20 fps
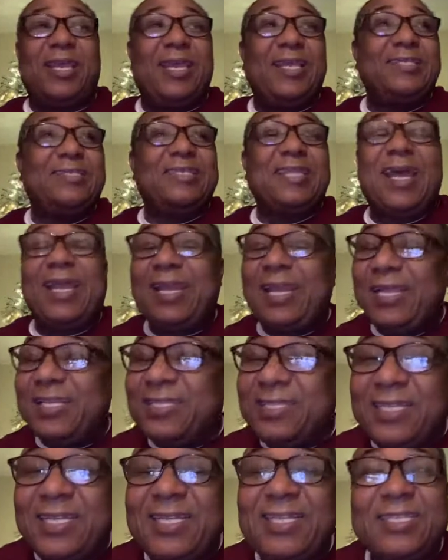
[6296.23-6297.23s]
It's not like
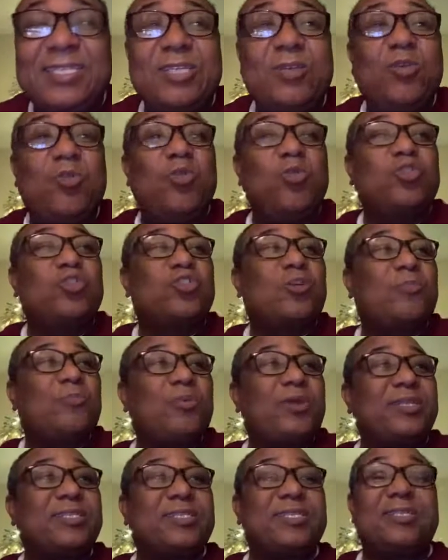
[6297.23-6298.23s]
CDC who's
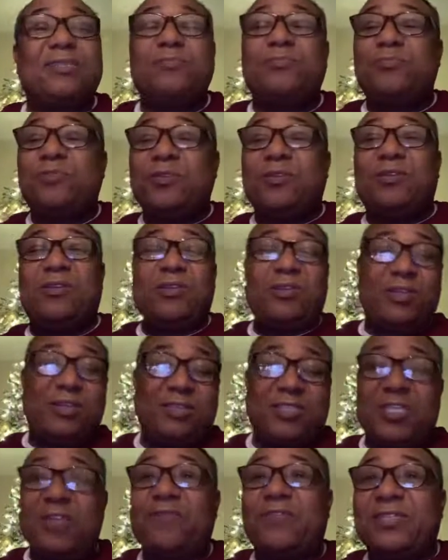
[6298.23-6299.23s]
suppressing
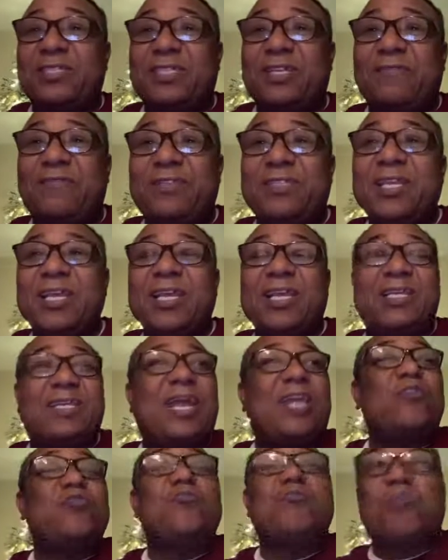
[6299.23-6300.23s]
civil servants
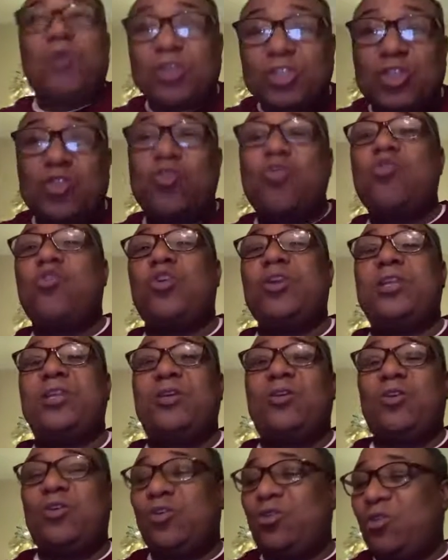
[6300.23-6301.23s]
that you must go
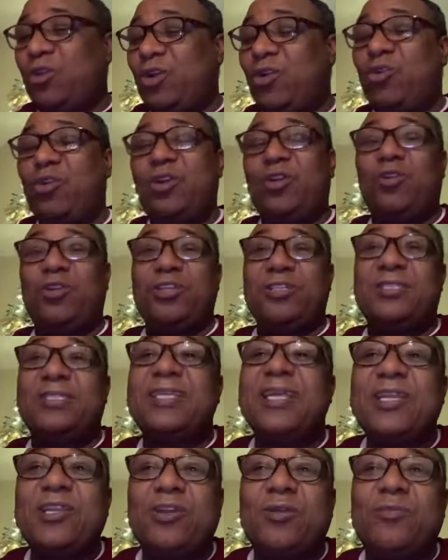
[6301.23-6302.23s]
on the
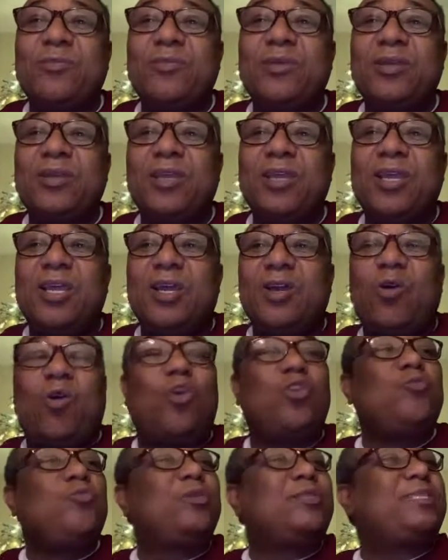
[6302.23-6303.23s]
stadium,
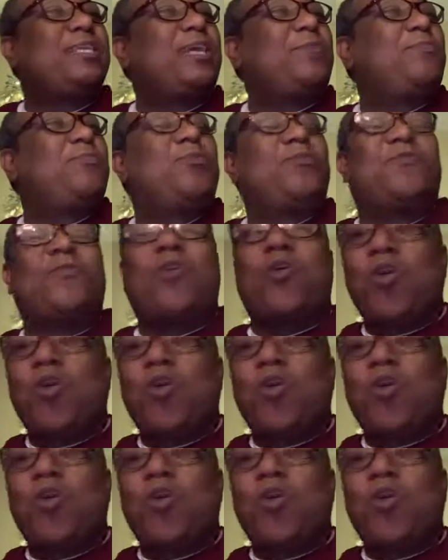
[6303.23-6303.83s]
or you must take people from